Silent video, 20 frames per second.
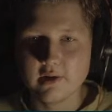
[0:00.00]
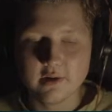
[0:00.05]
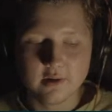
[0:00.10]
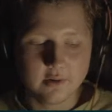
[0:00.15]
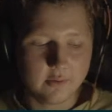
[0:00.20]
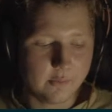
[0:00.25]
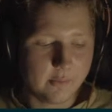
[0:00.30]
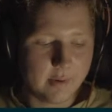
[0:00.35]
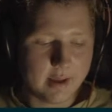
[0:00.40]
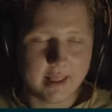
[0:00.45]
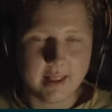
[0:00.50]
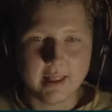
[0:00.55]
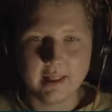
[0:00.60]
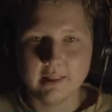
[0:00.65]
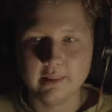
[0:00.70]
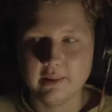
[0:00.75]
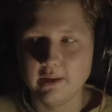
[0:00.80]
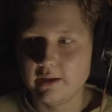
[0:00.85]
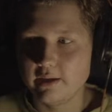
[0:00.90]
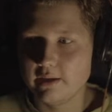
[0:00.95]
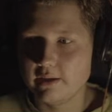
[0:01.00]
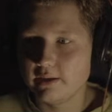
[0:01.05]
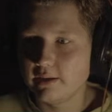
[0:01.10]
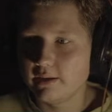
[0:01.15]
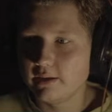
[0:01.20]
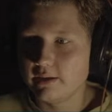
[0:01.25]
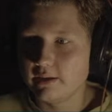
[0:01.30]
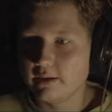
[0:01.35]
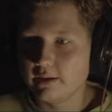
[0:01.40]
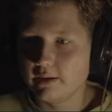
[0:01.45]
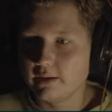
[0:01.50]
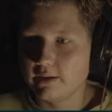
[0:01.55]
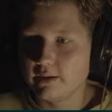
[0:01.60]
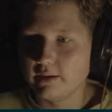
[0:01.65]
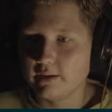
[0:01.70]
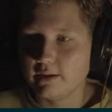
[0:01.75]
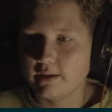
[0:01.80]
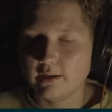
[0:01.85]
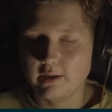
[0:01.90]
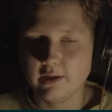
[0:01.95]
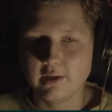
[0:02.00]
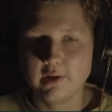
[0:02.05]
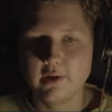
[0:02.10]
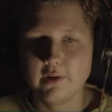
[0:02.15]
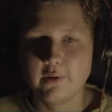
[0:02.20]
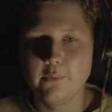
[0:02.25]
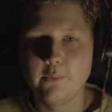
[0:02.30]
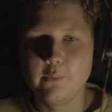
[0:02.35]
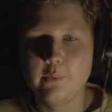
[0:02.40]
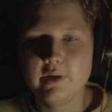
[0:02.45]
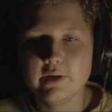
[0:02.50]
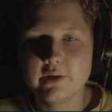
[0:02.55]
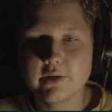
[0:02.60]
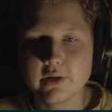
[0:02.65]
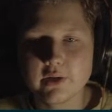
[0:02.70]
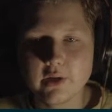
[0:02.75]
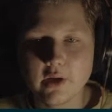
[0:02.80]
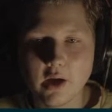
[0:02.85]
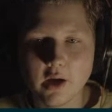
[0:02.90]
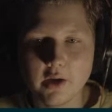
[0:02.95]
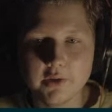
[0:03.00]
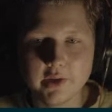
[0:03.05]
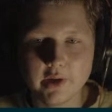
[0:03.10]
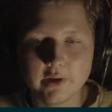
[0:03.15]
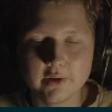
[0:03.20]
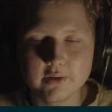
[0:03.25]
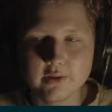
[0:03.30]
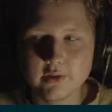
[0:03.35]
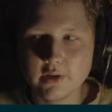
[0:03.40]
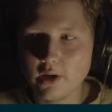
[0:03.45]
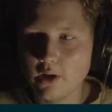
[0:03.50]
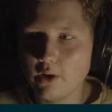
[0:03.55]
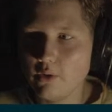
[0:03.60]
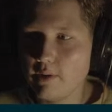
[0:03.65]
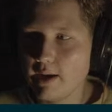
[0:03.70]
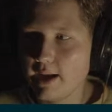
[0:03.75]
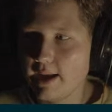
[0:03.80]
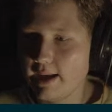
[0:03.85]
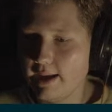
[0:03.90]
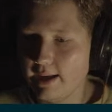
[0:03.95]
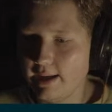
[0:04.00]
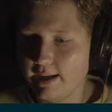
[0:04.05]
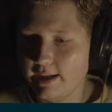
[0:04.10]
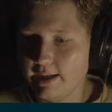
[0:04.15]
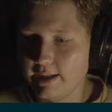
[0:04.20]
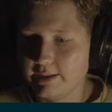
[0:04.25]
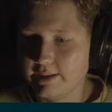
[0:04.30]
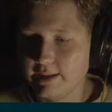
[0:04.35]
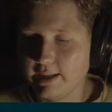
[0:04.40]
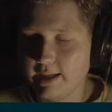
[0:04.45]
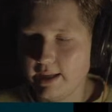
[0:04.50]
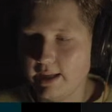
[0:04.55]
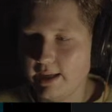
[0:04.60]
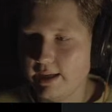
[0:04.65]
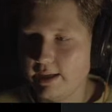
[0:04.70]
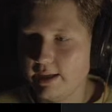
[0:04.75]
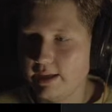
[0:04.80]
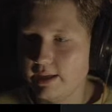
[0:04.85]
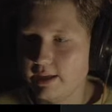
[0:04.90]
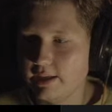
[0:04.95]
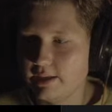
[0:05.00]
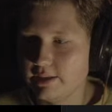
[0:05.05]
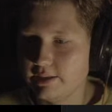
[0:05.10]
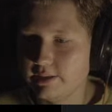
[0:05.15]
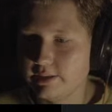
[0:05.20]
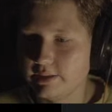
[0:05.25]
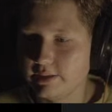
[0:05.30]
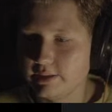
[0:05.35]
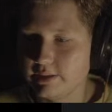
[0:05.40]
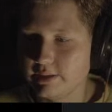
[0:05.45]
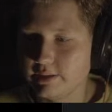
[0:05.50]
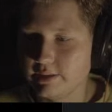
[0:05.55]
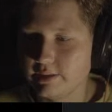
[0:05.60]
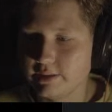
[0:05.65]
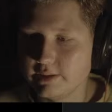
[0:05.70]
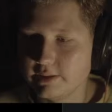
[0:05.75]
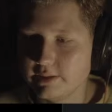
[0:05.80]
well, we're gonna go ahead and